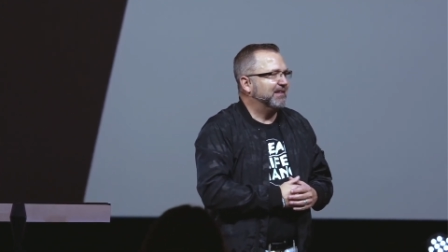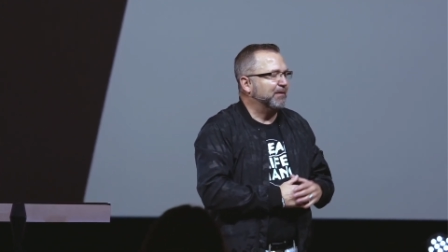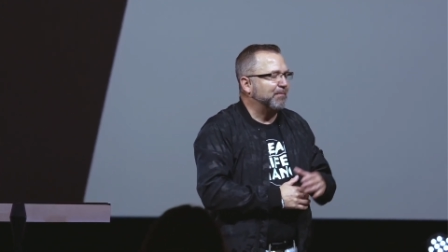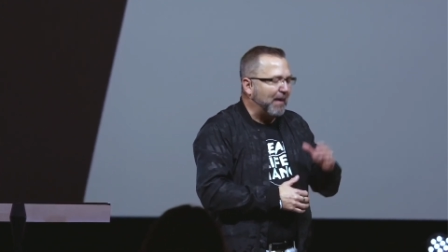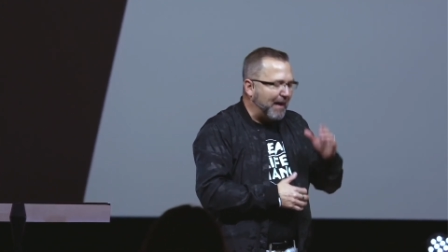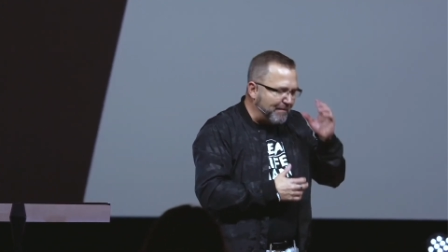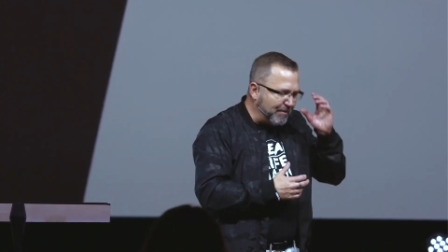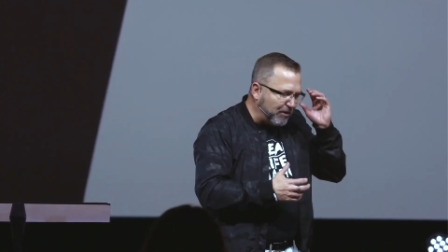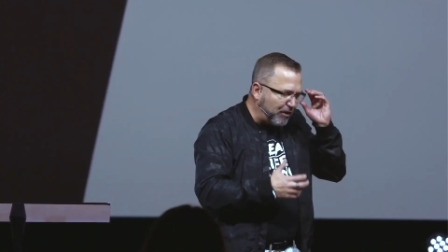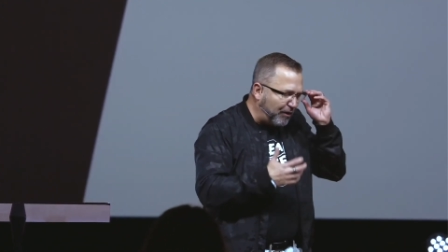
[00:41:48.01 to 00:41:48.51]
The
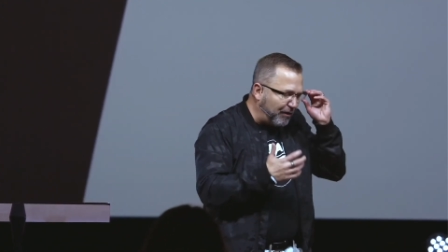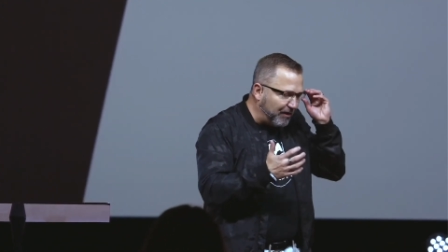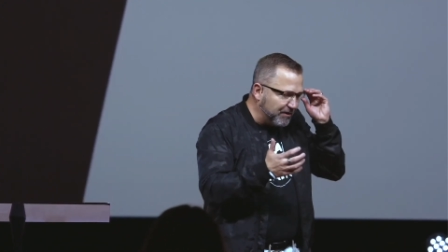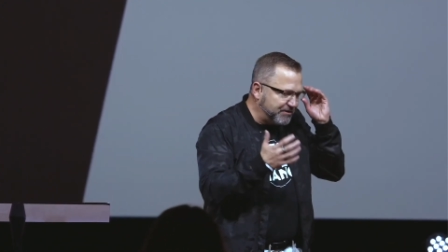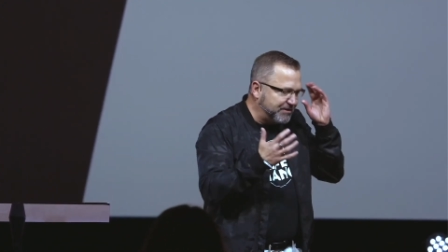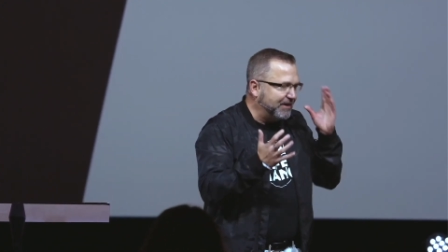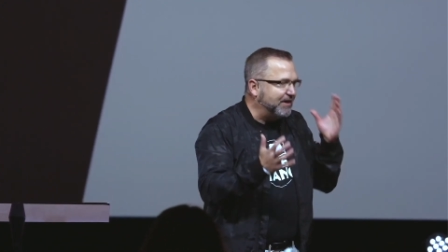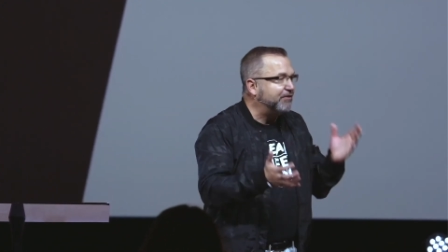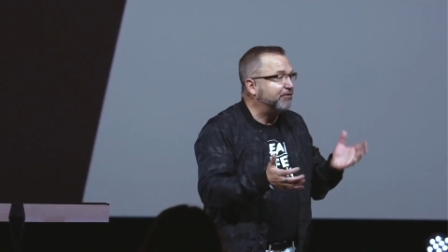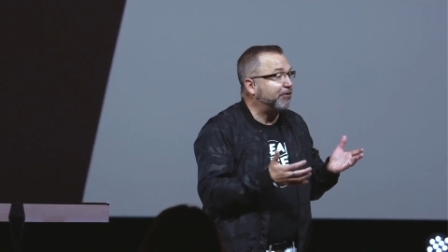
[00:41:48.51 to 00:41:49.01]
Bible
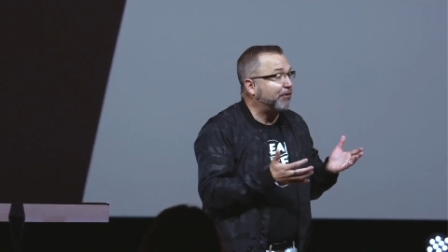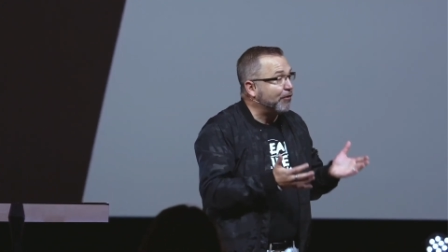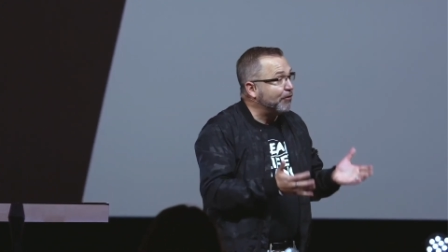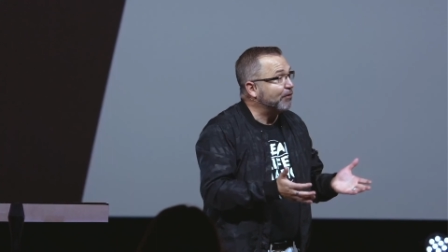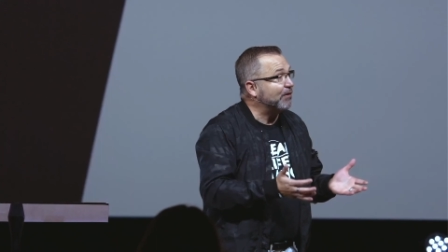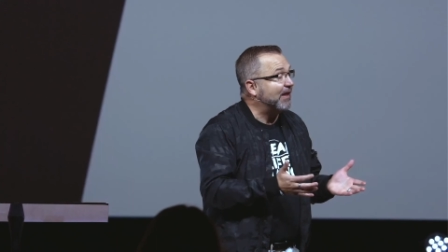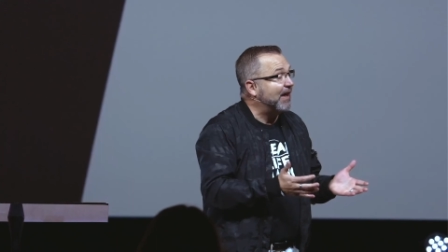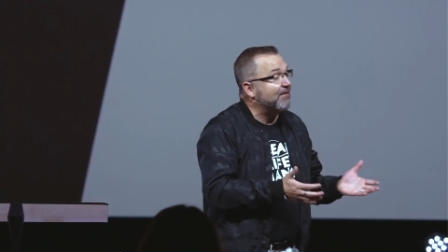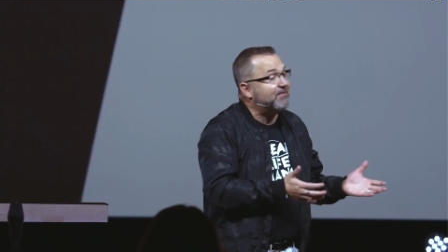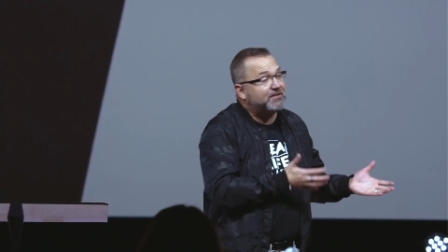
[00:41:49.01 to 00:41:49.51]
calls it
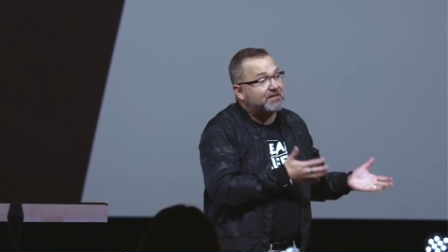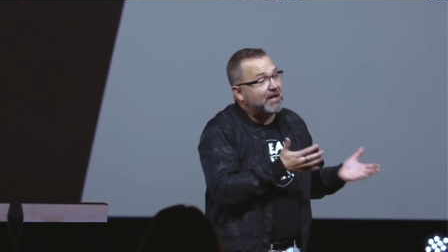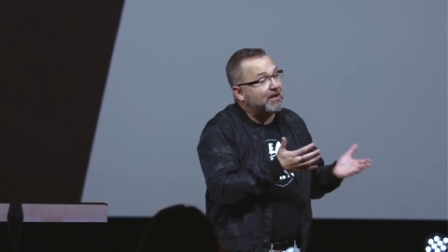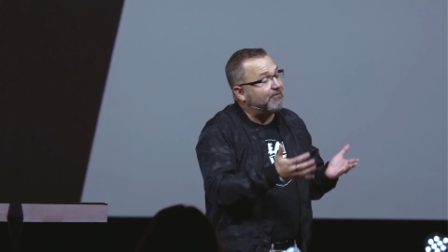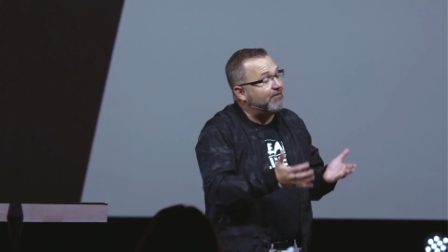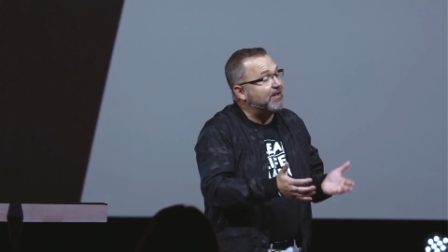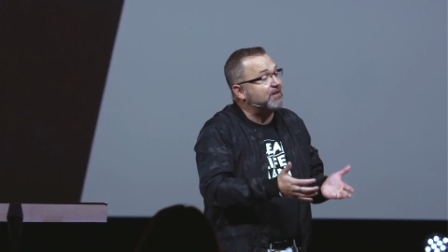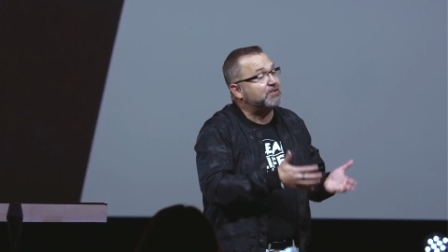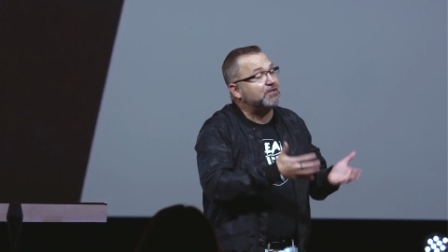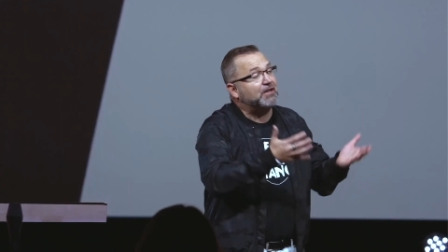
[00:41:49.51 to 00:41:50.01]
eternal life,
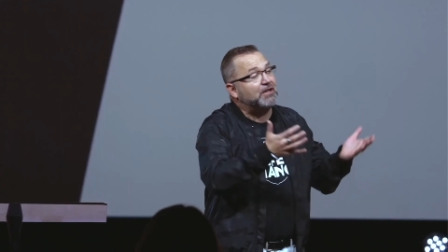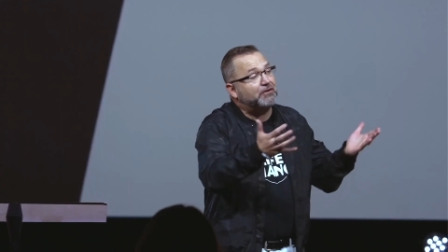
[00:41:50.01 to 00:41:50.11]
salvation,